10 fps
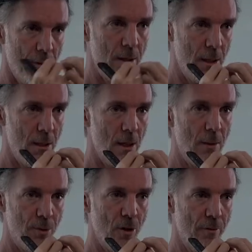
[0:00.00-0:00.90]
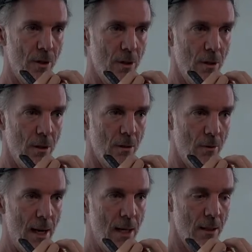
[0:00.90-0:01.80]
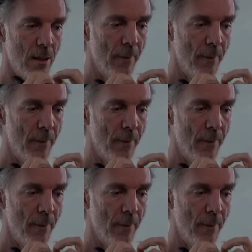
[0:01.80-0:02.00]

the observer, right?